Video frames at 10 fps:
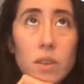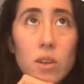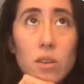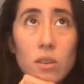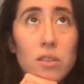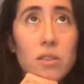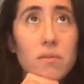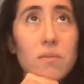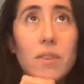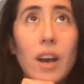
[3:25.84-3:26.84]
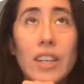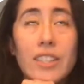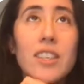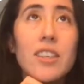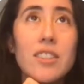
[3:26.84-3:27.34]
or
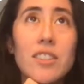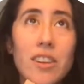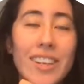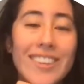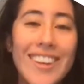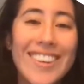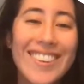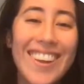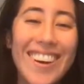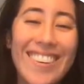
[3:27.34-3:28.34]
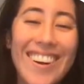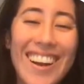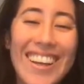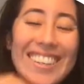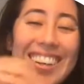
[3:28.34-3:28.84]
ideally non-existent, or
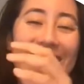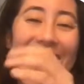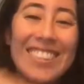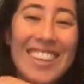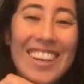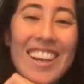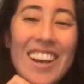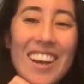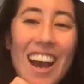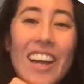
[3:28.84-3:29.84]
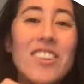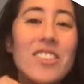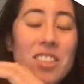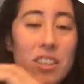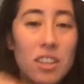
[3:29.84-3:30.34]
like, let's say,
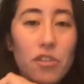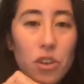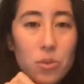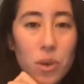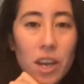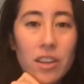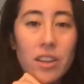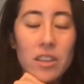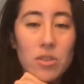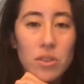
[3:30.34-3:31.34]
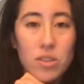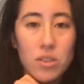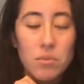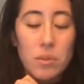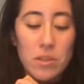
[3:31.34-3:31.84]
handled in a different way than a
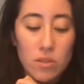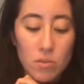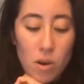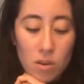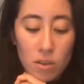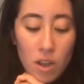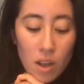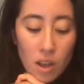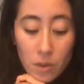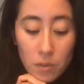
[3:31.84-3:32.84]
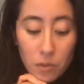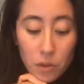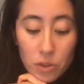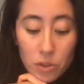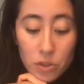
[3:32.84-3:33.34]
traditional business model.
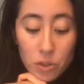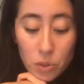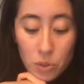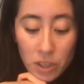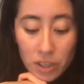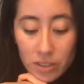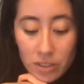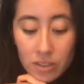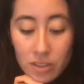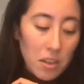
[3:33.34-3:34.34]
For students,